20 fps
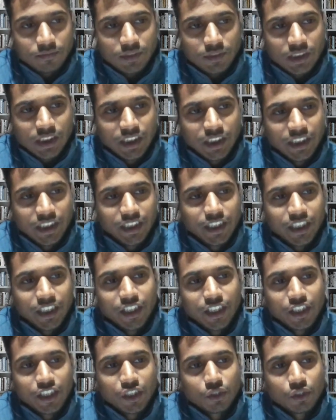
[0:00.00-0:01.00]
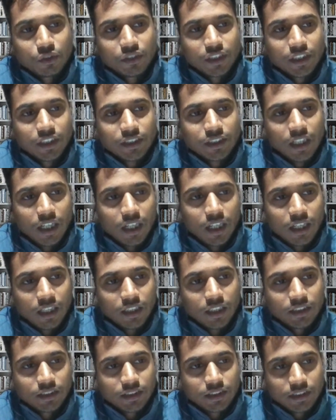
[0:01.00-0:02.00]
it induces
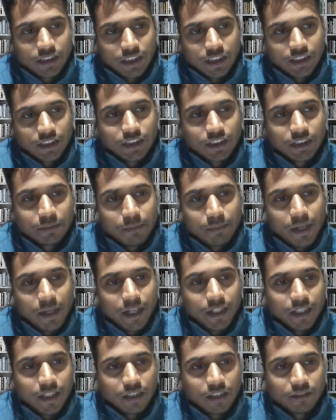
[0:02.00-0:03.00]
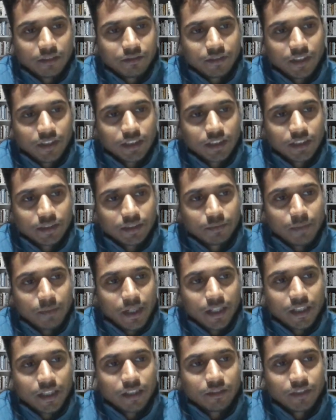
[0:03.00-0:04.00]
a changing magnetic field.
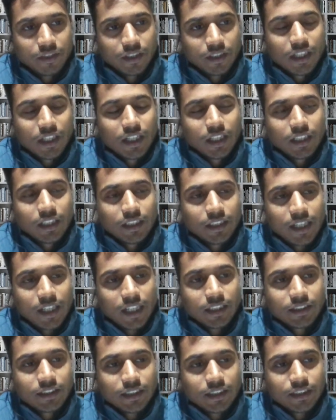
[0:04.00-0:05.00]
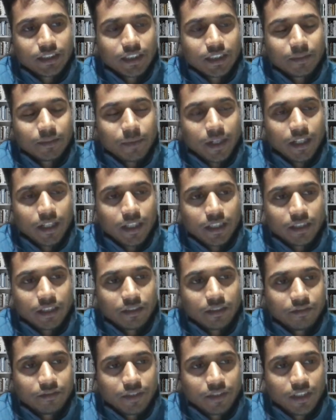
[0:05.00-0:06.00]
That changing magnetic
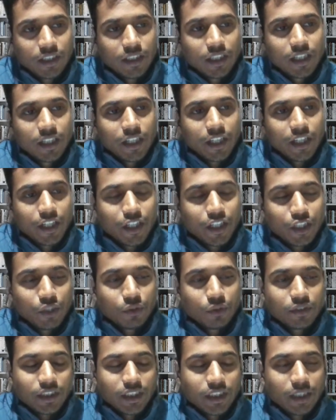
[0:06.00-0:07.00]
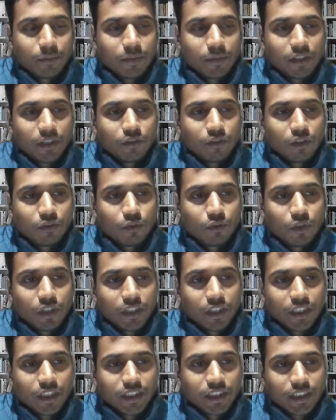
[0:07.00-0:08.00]
field induce EMF or
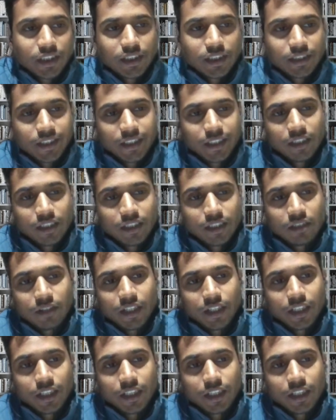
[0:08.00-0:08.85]
voltage in stator winding.